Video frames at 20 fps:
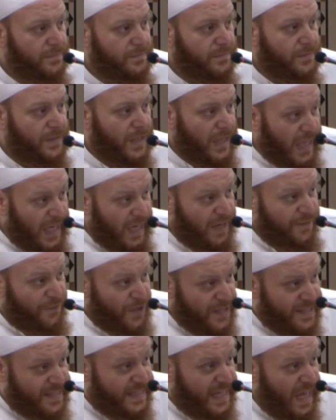Leave
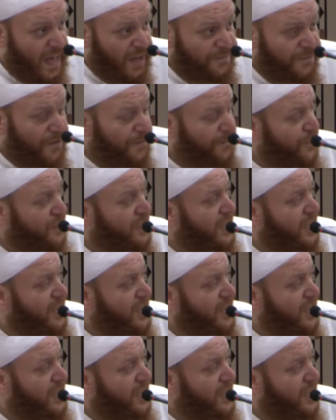what's doubtful for